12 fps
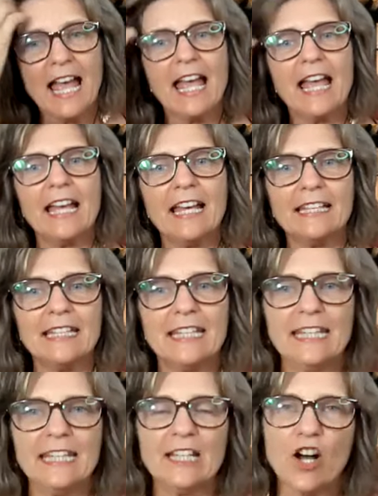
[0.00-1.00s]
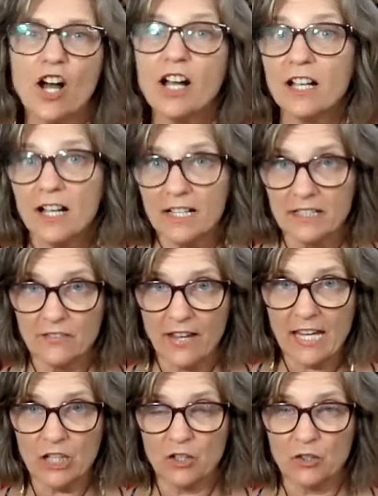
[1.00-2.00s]
and he got kind of
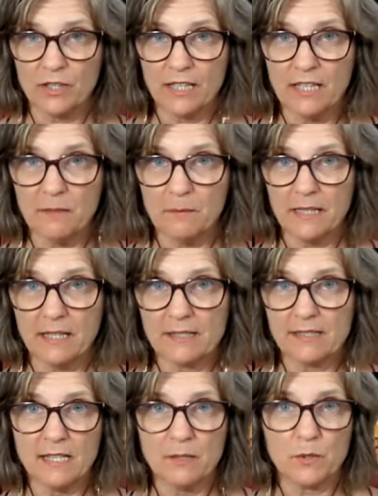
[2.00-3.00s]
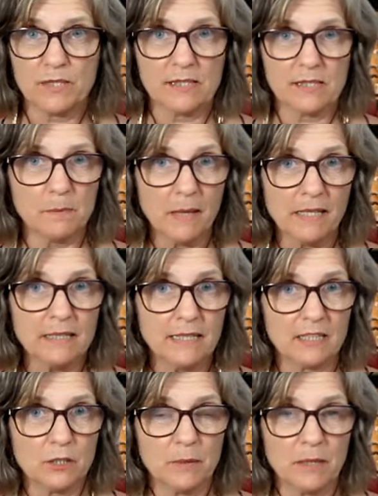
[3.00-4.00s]
angry because he was
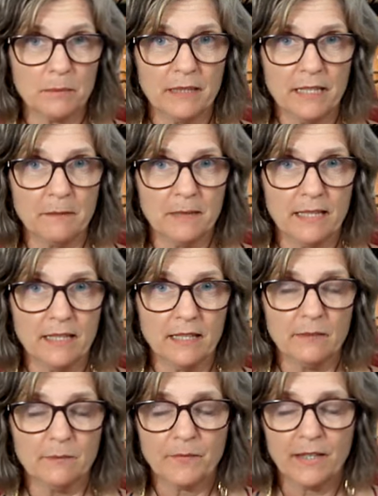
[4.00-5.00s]
expecting it to be a play meeting,